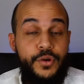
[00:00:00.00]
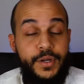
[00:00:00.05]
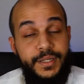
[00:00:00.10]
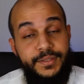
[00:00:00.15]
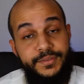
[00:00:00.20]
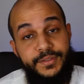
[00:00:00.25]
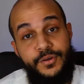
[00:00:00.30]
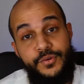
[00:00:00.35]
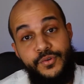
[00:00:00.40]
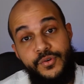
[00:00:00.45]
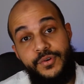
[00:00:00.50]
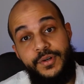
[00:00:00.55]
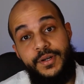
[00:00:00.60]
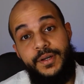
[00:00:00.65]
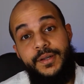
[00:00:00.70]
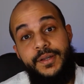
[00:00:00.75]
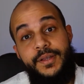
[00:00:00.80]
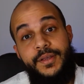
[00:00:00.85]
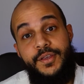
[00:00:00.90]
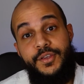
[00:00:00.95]
at the whole
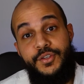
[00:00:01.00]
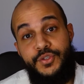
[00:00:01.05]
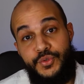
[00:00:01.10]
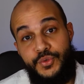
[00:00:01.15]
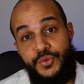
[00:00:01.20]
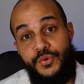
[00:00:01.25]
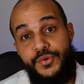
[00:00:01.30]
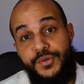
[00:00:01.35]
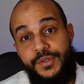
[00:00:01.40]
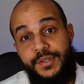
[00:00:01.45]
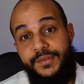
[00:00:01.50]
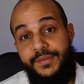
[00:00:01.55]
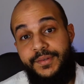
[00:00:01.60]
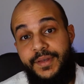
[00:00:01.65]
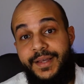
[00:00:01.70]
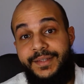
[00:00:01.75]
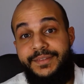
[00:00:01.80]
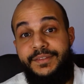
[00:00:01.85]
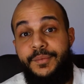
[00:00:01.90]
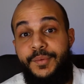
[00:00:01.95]
story,
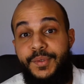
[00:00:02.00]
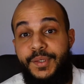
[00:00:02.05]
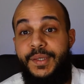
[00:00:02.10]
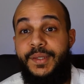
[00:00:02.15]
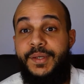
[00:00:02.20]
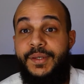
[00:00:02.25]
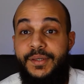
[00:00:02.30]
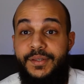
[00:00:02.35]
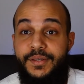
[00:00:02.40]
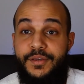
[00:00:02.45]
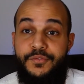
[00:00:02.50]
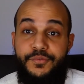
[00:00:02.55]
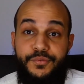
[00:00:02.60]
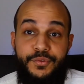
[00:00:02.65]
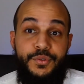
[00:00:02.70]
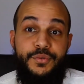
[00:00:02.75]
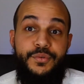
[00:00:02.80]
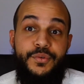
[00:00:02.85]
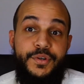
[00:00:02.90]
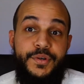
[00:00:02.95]
at the beginning, if
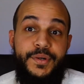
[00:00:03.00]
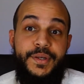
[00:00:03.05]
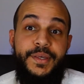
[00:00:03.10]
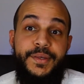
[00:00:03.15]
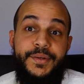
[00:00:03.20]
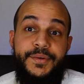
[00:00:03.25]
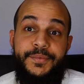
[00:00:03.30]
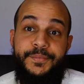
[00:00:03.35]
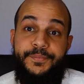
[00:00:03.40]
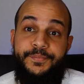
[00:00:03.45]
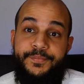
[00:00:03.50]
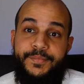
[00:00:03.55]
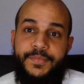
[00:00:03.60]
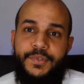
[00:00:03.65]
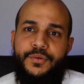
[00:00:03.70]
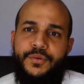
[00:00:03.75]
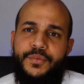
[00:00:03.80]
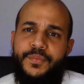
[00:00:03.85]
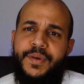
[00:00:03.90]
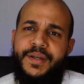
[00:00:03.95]
you were here,
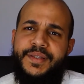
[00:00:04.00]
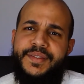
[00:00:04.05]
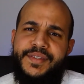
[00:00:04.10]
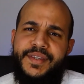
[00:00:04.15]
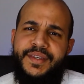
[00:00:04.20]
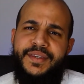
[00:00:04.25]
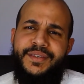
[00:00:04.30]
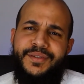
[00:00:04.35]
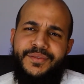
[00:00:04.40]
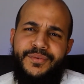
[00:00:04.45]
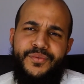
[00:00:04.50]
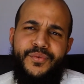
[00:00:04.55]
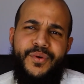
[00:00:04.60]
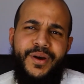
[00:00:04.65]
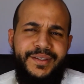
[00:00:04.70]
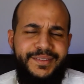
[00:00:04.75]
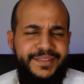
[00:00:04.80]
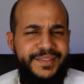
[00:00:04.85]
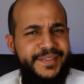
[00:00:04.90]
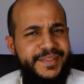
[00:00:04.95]
you might say,
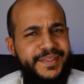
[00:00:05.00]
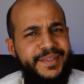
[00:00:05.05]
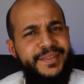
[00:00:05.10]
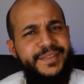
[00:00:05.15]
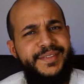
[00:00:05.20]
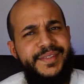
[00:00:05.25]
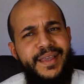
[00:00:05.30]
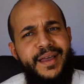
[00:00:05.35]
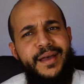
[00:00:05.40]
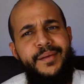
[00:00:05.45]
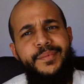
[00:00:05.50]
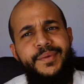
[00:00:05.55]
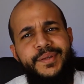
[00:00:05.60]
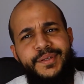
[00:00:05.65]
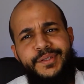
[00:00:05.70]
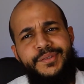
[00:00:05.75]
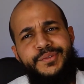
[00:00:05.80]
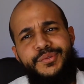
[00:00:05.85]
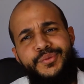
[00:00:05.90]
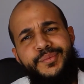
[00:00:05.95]
what is this
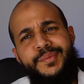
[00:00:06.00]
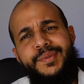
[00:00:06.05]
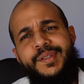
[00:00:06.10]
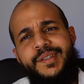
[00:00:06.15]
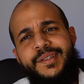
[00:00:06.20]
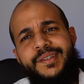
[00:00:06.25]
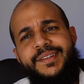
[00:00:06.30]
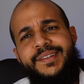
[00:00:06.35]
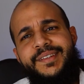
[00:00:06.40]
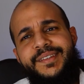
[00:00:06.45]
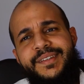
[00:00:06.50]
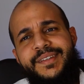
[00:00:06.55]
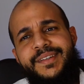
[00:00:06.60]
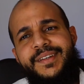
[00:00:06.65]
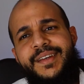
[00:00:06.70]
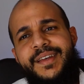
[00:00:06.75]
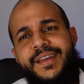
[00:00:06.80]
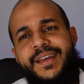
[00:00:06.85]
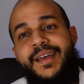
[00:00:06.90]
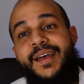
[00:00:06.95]
happening to me?
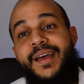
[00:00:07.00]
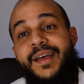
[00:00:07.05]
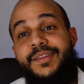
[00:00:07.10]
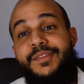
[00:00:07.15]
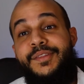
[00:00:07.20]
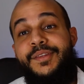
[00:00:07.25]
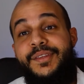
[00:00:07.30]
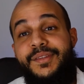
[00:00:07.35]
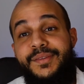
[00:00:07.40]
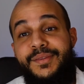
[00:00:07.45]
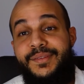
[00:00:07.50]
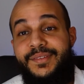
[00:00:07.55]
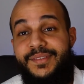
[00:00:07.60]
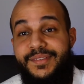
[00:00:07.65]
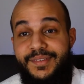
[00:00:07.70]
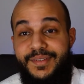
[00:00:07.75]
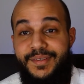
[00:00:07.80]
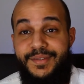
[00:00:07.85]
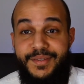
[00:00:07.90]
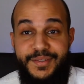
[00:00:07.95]
And then
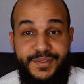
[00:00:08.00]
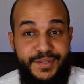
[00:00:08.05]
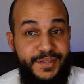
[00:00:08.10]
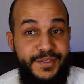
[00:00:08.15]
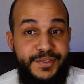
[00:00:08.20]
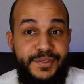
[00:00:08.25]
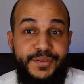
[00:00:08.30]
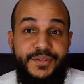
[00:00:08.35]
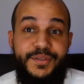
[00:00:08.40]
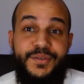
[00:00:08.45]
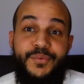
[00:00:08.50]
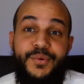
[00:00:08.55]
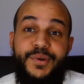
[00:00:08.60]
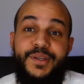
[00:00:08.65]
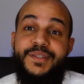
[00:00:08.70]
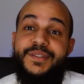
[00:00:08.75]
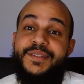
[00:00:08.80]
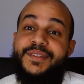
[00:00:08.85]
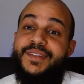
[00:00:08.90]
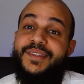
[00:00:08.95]
when
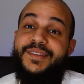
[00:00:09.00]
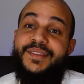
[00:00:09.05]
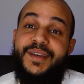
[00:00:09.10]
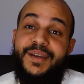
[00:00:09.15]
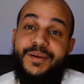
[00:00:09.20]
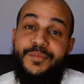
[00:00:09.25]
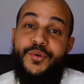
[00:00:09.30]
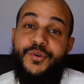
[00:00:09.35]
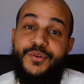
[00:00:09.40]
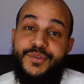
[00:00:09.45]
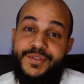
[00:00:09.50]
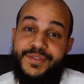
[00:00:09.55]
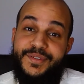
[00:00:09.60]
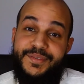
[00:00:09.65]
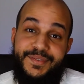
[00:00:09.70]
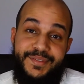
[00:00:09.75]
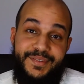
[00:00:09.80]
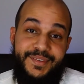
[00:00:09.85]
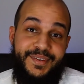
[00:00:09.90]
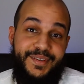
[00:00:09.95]
the box
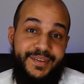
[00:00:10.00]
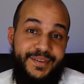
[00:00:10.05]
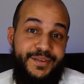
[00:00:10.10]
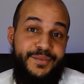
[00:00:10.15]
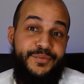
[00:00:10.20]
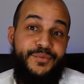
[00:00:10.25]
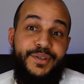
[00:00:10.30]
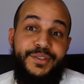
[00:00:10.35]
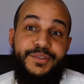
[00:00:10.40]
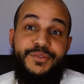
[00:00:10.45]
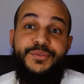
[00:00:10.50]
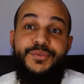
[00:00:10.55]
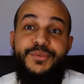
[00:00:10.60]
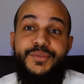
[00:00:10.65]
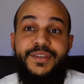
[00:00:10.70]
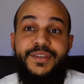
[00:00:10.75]
went to